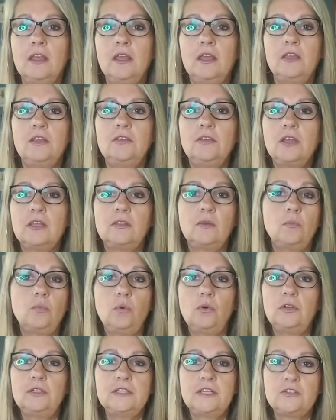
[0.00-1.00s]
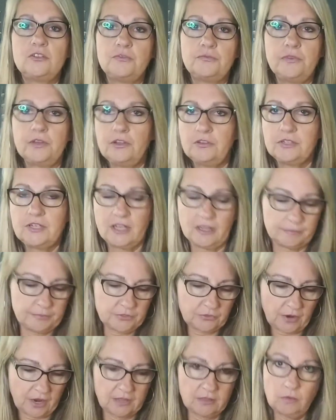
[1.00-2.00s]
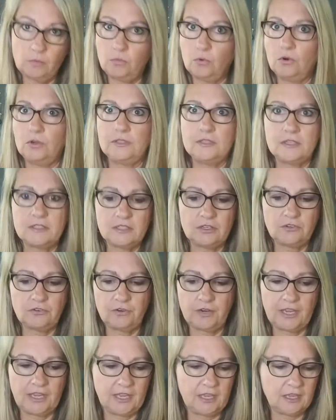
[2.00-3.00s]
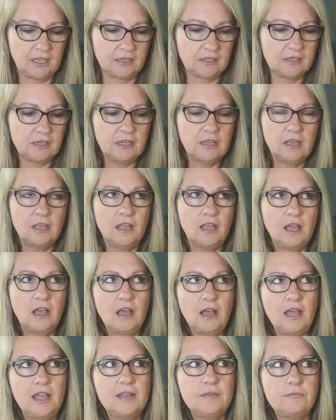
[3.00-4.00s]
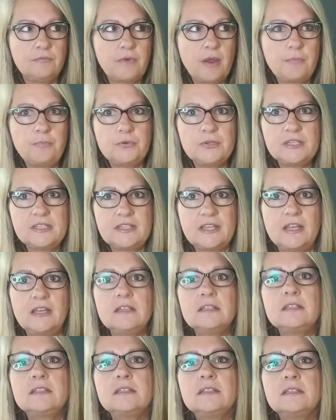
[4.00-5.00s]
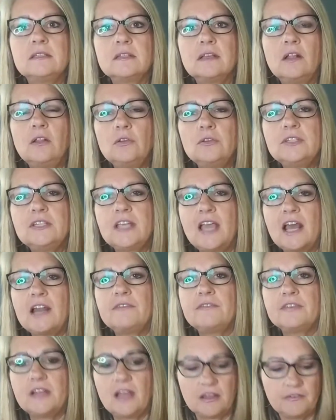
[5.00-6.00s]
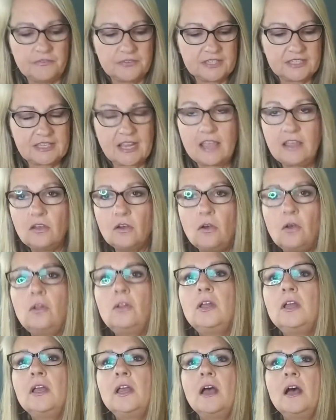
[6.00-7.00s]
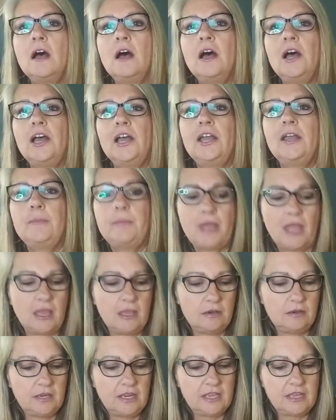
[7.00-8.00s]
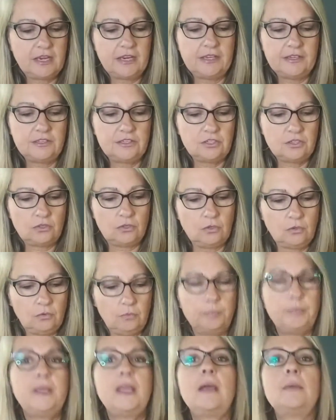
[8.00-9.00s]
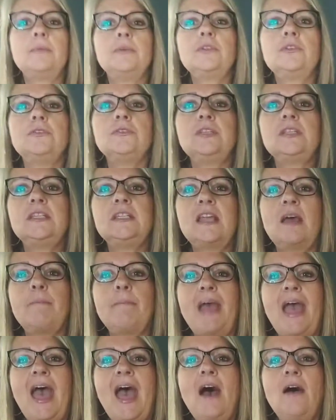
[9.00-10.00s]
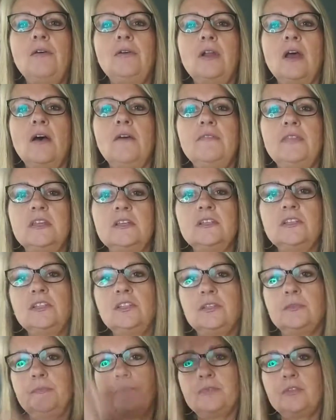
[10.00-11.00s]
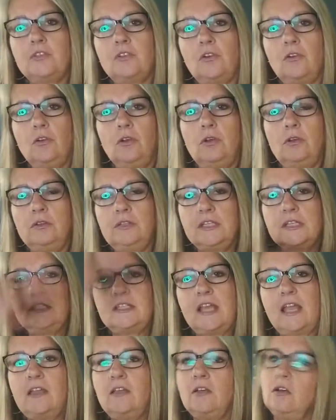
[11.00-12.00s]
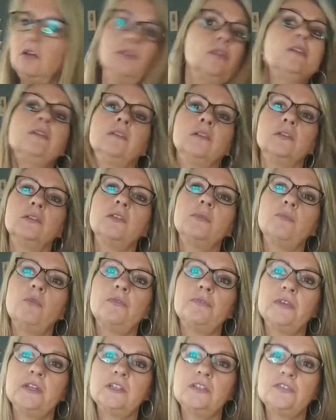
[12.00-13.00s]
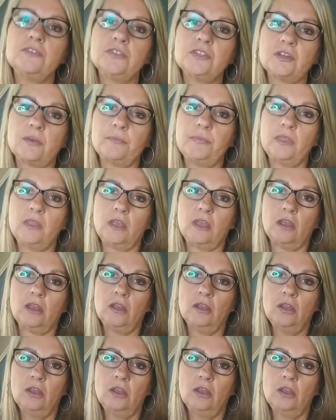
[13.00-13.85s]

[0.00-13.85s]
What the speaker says: you got the world at your fingertips, right? The world is in your hand. It represents closing out of a cycle and needing to be able to step out of this circle, the cycle, to move into something